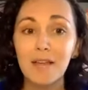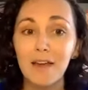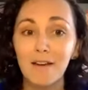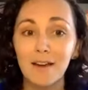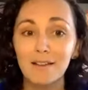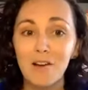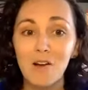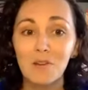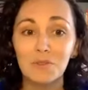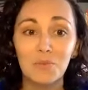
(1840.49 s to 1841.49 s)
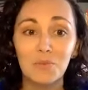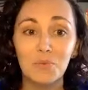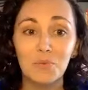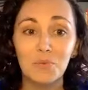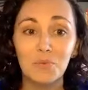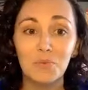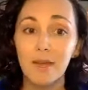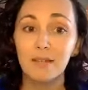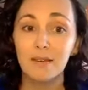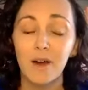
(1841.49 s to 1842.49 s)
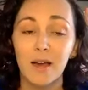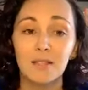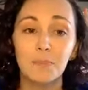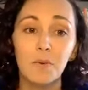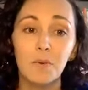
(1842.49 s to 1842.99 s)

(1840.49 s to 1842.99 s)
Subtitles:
caring adult will make a big difference.